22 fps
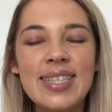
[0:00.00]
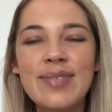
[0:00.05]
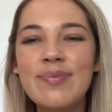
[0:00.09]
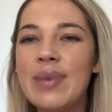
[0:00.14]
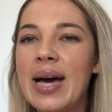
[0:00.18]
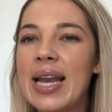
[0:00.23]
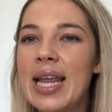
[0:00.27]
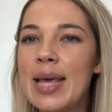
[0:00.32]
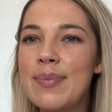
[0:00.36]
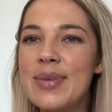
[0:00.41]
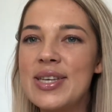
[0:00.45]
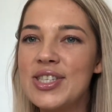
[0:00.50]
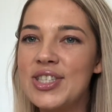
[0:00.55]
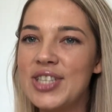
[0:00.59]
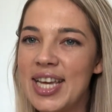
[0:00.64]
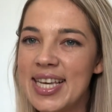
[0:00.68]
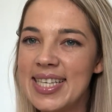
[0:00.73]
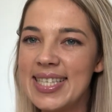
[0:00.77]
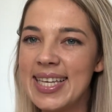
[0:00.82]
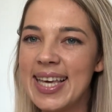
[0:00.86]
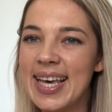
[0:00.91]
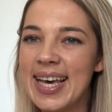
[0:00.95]
My name is
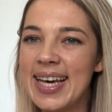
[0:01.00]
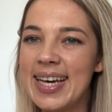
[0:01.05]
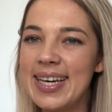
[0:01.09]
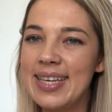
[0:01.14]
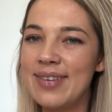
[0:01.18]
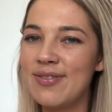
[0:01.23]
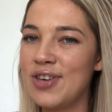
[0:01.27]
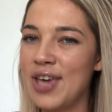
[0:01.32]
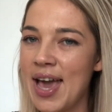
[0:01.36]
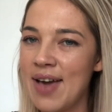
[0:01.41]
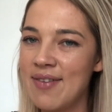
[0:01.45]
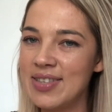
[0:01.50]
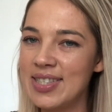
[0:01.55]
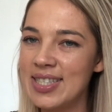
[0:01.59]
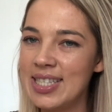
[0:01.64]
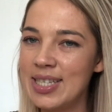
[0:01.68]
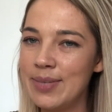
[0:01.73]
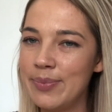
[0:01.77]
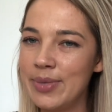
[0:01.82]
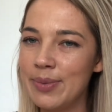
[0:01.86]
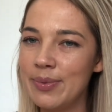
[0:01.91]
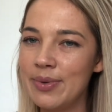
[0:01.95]
Jessica, if you haven't seen
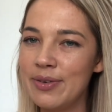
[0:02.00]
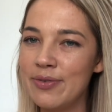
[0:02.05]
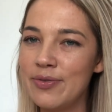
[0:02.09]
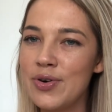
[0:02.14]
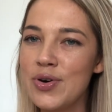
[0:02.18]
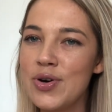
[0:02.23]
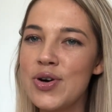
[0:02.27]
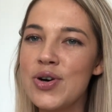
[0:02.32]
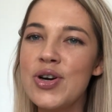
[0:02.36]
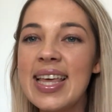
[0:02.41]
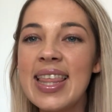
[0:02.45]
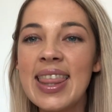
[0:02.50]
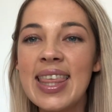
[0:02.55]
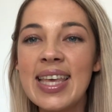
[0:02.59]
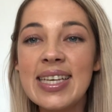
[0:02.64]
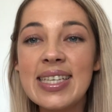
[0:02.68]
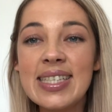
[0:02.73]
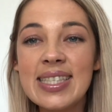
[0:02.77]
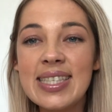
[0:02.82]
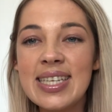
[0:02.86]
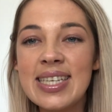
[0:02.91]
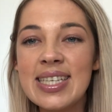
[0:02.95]
me before.
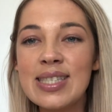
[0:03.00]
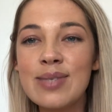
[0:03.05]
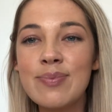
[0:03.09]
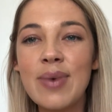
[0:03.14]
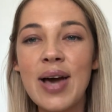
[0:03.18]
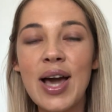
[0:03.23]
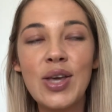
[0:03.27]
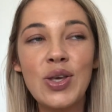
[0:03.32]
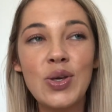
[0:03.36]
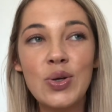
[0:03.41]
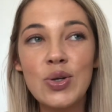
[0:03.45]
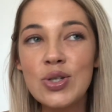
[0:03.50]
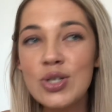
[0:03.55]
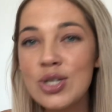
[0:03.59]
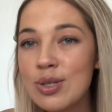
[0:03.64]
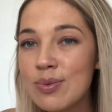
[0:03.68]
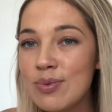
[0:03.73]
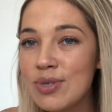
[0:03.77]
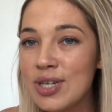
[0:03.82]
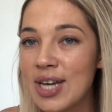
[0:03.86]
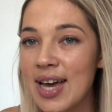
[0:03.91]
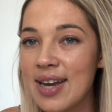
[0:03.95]
This is my YouTube
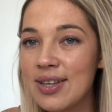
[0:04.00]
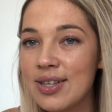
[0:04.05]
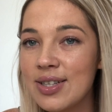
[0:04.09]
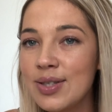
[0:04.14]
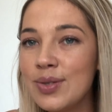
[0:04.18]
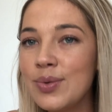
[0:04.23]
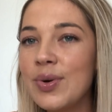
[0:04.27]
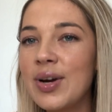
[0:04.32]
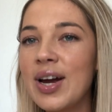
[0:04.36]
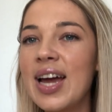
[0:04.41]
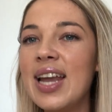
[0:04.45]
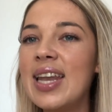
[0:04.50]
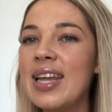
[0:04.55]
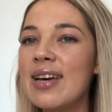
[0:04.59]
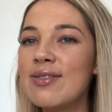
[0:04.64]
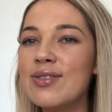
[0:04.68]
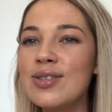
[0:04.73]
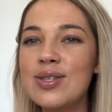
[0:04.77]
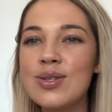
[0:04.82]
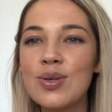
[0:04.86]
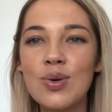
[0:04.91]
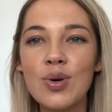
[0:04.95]
channel where I love
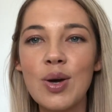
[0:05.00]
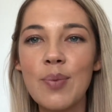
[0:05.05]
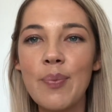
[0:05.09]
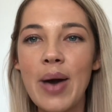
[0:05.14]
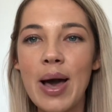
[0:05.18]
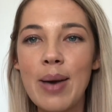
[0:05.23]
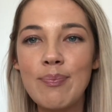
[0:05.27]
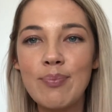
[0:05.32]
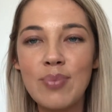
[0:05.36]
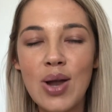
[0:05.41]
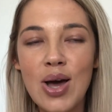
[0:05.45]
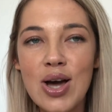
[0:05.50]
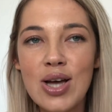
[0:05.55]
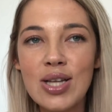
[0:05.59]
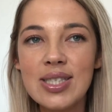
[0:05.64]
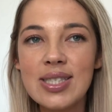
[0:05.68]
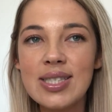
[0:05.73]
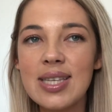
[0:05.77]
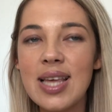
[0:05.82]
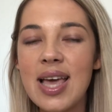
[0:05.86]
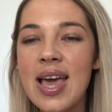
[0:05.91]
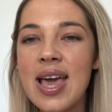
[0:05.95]
to talk about plants
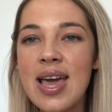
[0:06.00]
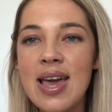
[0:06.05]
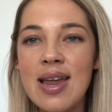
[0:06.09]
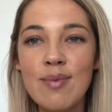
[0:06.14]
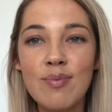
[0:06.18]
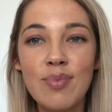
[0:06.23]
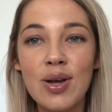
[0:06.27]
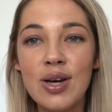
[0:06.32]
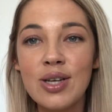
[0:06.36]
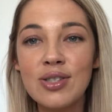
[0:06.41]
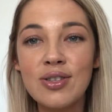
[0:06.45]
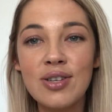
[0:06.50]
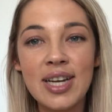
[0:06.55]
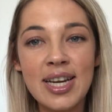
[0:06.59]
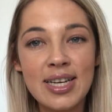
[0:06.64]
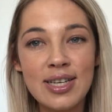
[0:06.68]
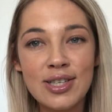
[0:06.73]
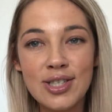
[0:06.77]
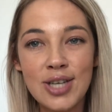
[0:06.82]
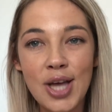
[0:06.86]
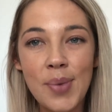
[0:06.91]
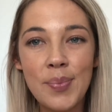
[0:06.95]
and
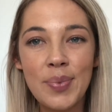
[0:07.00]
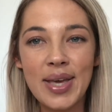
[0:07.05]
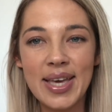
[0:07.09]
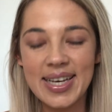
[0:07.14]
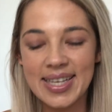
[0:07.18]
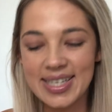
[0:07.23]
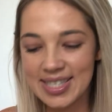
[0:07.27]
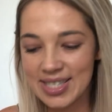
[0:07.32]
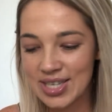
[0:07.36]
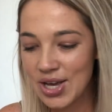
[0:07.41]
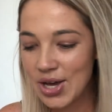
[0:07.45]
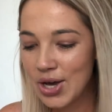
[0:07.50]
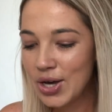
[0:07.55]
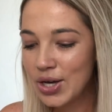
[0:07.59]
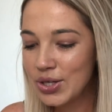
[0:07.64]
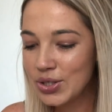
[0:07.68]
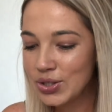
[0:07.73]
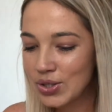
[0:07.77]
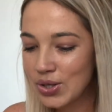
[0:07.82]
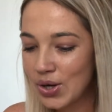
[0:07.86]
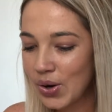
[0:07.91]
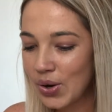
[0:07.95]
plant-related topics.
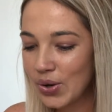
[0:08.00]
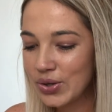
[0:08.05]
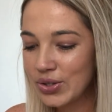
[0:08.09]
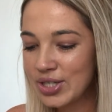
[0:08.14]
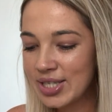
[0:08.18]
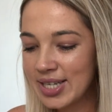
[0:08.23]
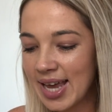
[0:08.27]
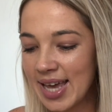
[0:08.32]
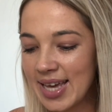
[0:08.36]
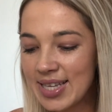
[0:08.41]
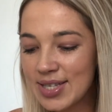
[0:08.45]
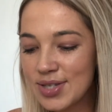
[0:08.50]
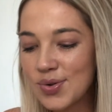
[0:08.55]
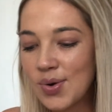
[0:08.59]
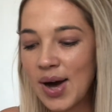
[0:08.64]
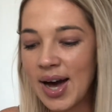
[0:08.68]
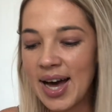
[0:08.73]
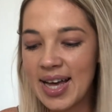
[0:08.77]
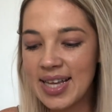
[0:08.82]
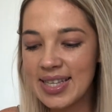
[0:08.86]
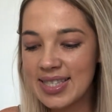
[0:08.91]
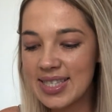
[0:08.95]
So today is
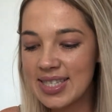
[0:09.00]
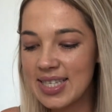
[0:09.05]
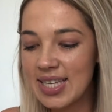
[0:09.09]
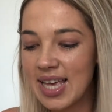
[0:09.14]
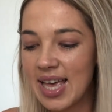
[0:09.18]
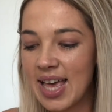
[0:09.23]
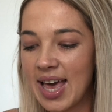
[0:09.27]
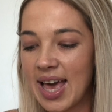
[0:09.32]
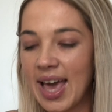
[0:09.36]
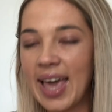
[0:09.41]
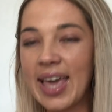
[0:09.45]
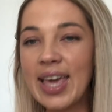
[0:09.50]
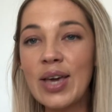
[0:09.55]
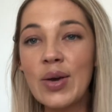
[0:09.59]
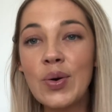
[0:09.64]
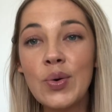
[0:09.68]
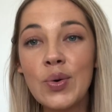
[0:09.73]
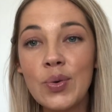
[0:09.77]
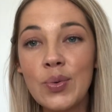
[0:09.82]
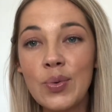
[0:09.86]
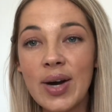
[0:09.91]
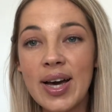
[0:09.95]
quite a
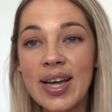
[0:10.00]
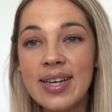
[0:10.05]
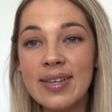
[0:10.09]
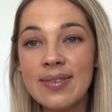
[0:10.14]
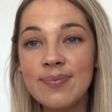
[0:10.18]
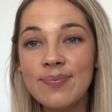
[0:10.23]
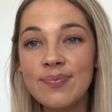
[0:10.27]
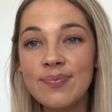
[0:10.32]
cool one.